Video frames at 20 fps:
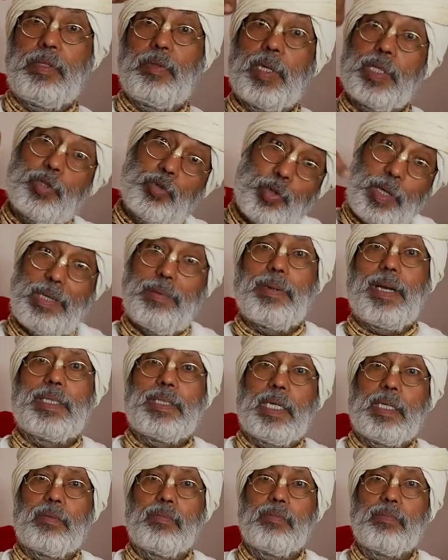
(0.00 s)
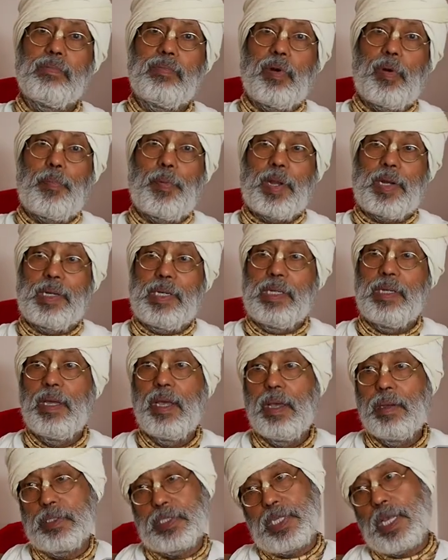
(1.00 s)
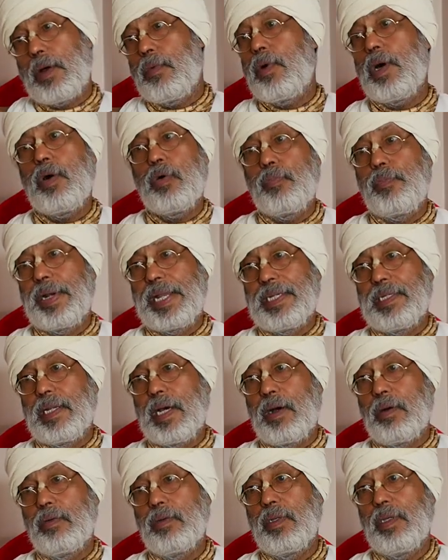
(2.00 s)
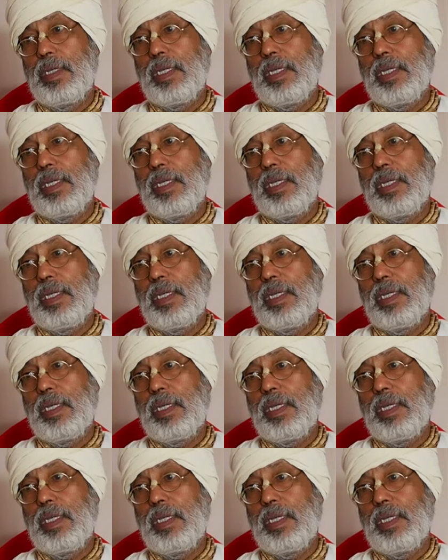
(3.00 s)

He was doing bhajan perfectly. Somehow breakdown.